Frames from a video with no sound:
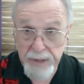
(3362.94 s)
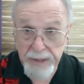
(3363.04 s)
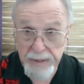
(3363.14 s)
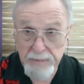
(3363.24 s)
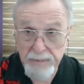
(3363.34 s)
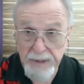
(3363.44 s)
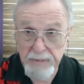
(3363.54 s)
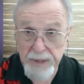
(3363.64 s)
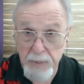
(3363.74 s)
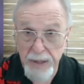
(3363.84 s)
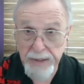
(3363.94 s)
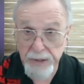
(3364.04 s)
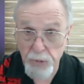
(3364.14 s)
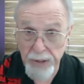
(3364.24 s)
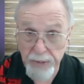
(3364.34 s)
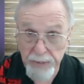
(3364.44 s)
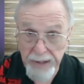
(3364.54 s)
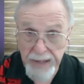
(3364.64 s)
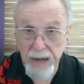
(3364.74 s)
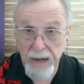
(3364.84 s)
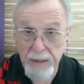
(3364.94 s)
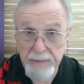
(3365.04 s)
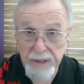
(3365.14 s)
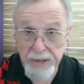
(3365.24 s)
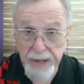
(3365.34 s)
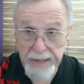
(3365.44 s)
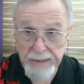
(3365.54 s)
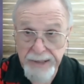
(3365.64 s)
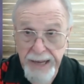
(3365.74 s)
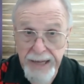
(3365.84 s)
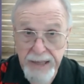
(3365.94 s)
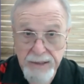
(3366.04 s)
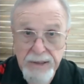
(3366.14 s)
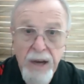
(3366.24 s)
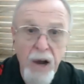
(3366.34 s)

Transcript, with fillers: with him that would spot the trigger and calm the child down